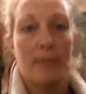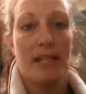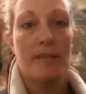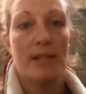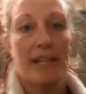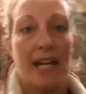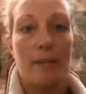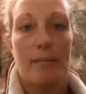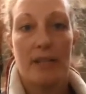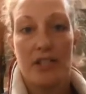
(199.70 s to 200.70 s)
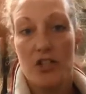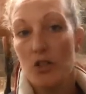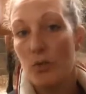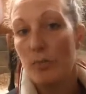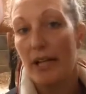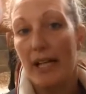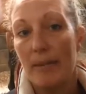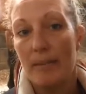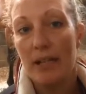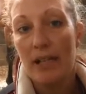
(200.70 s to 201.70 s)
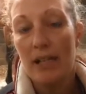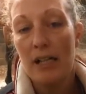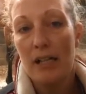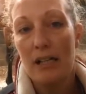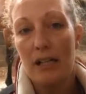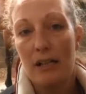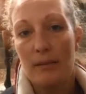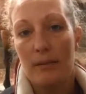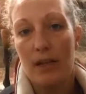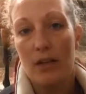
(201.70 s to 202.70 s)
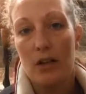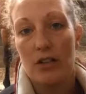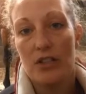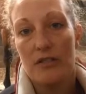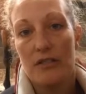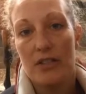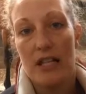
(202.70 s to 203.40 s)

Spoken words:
blaming that, but I do blame a lot of